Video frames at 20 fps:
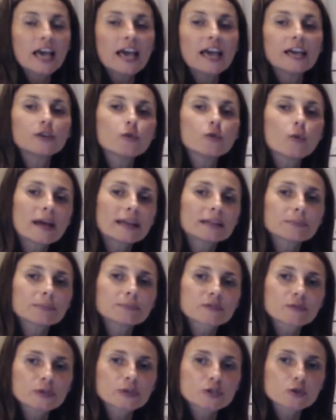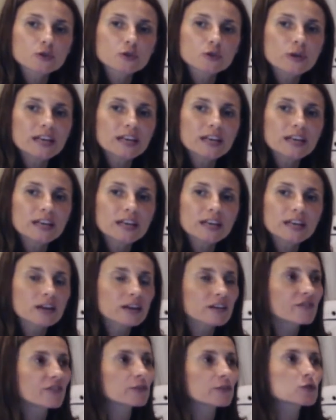and you end up switching your
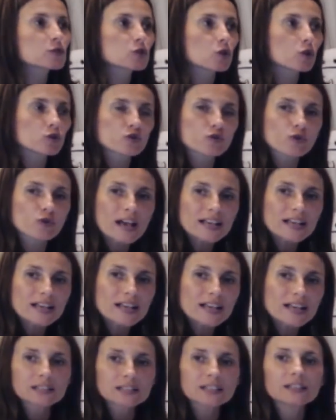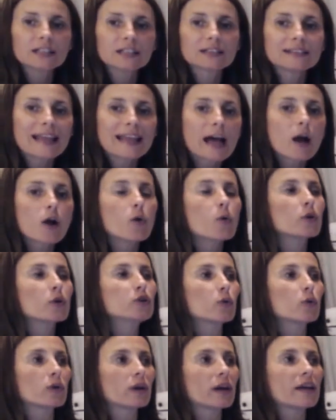energetic field so drastically that now
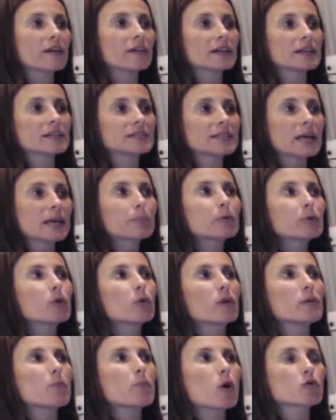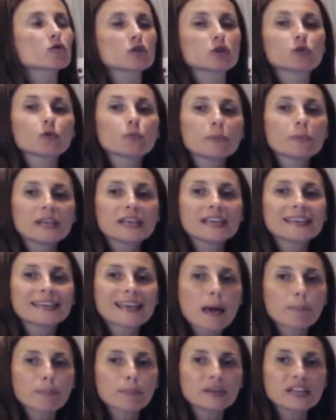your a step your emotion to being
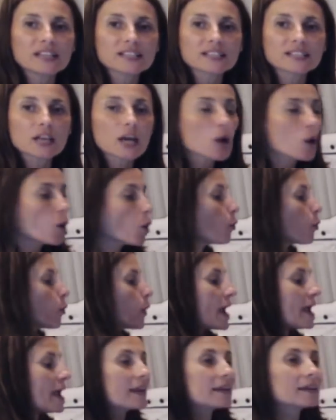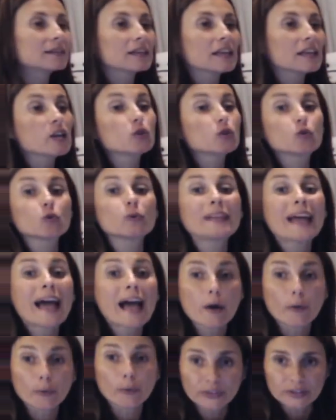happiness went into
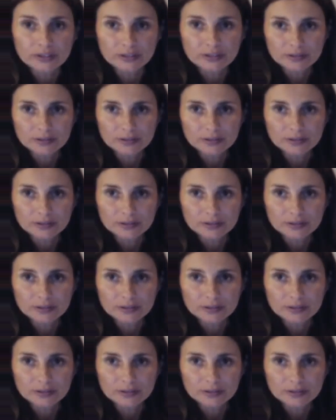doubt